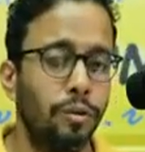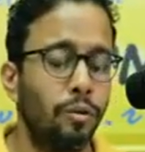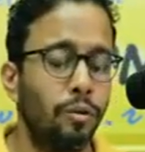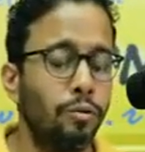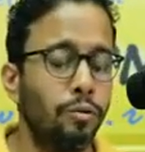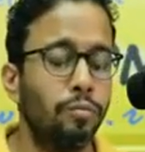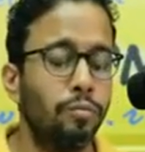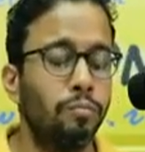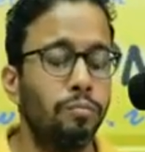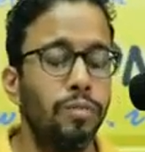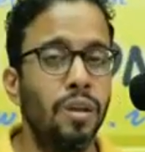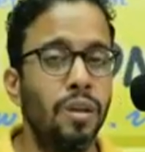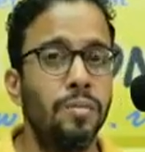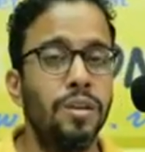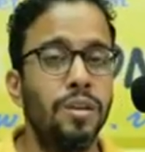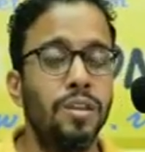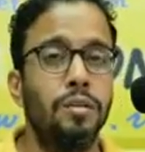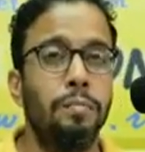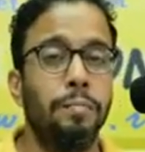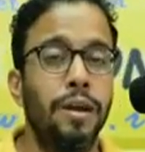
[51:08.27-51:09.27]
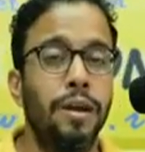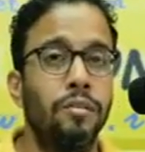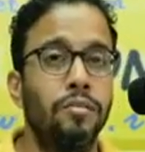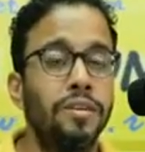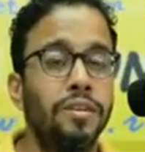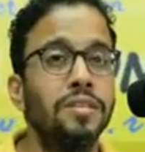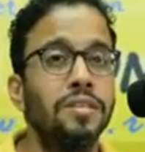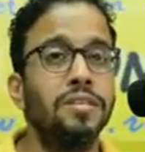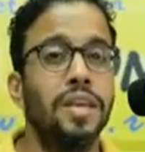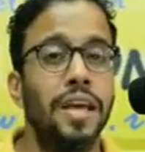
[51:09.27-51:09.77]
or maybe the
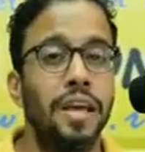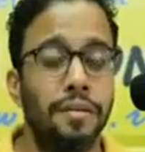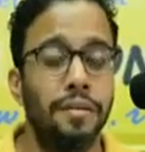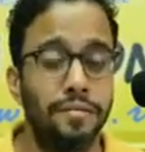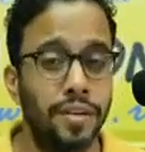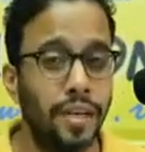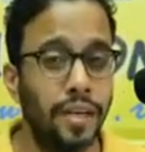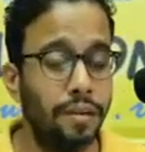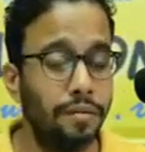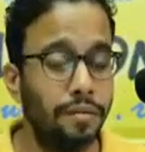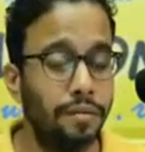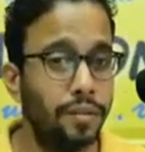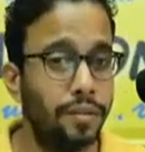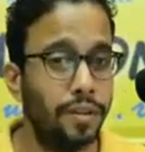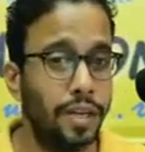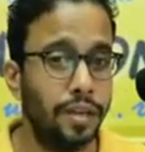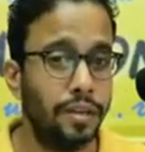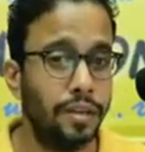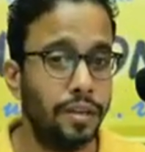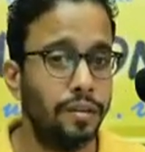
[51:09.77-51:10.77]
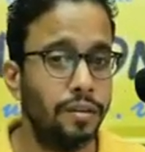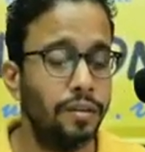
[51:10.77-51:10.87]
parent doesn't have time for that?